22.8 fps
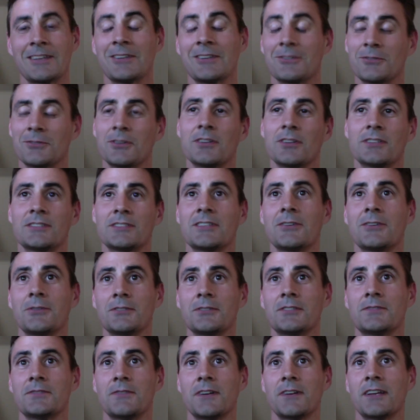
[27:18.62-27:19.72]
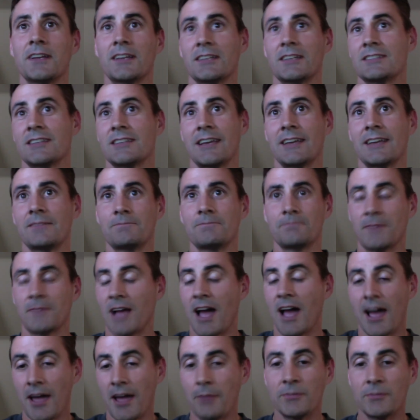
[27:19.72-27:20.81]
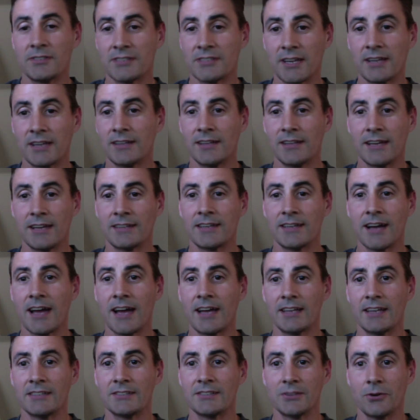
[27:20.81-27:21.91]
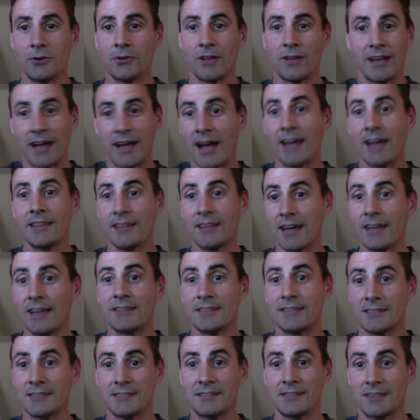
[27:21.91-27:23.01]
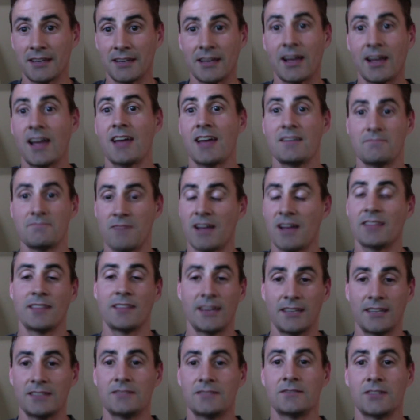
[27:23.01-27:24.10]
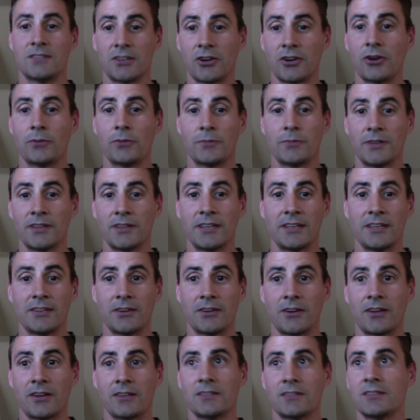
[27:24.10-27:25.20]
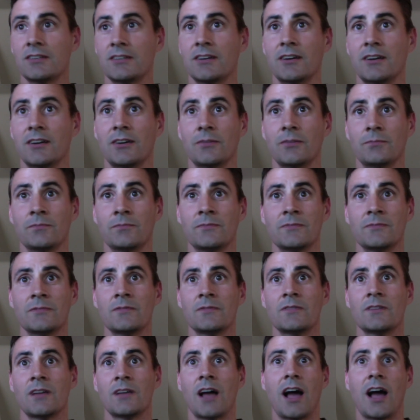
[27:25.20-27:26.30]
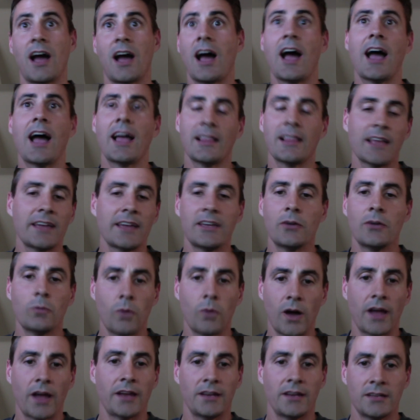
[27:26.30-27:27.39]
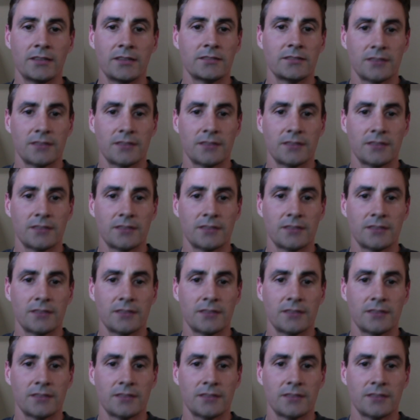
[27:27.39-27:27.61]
Well, so it's funny because, like, I'm a Cycleland guy, so, like, I like the slick. I like the curb to lean on. I like it wide.